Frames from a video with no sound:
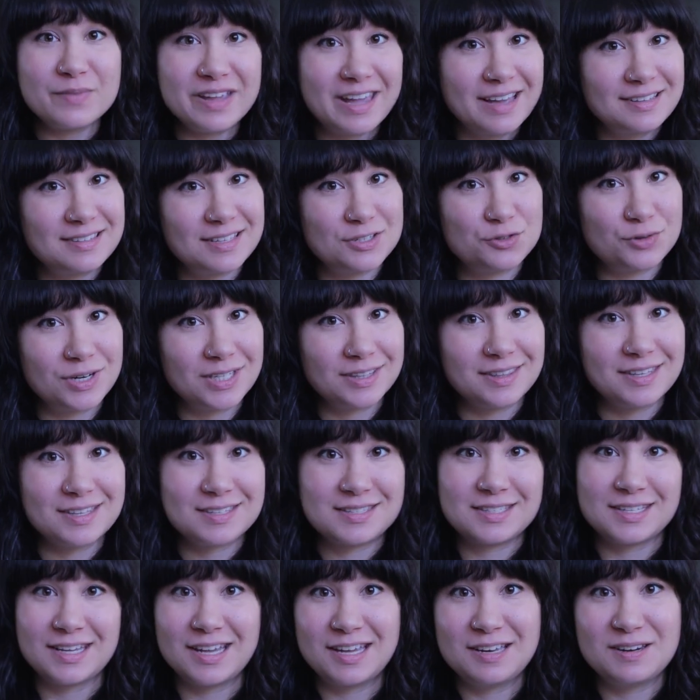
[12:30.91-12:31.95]
We get to drink
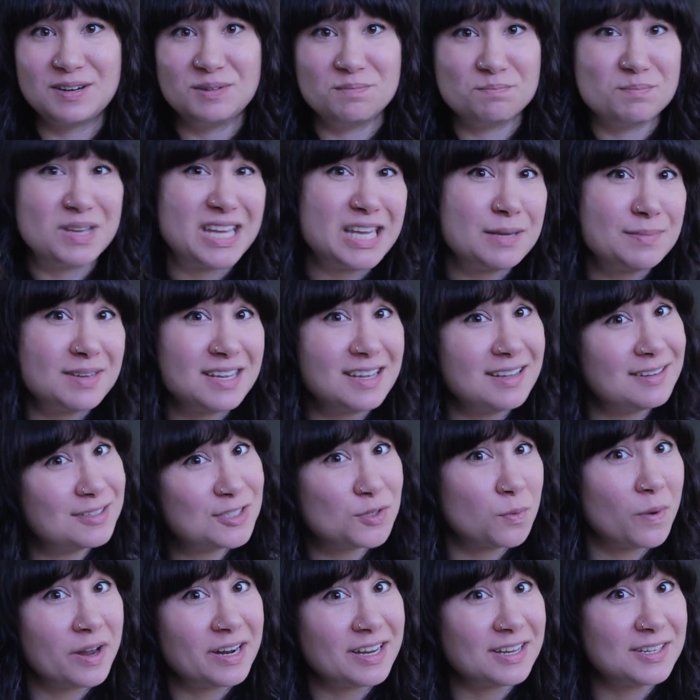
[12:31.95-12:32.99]
this in maybe
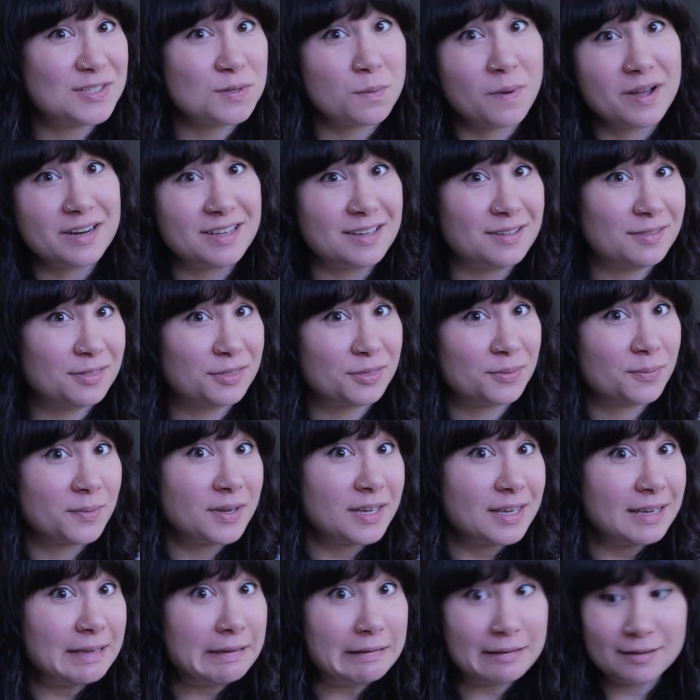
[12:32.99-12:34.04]

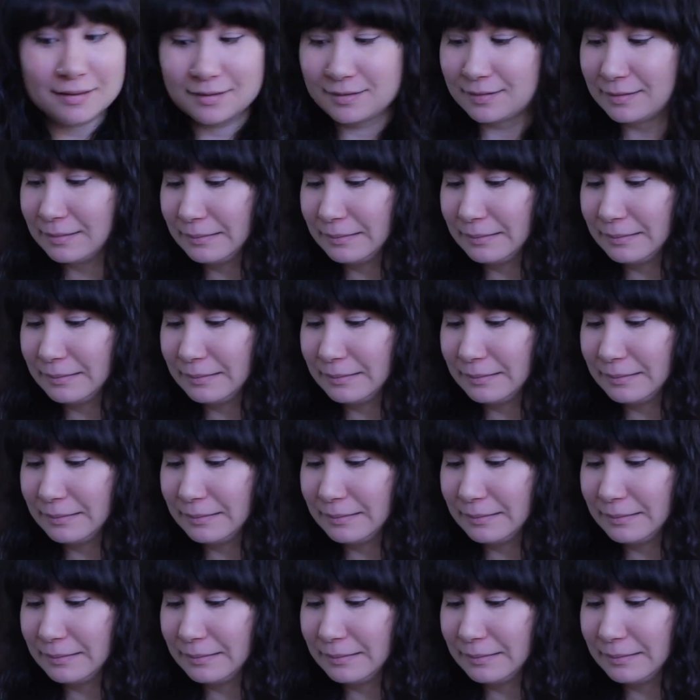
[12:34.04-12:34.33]
2023.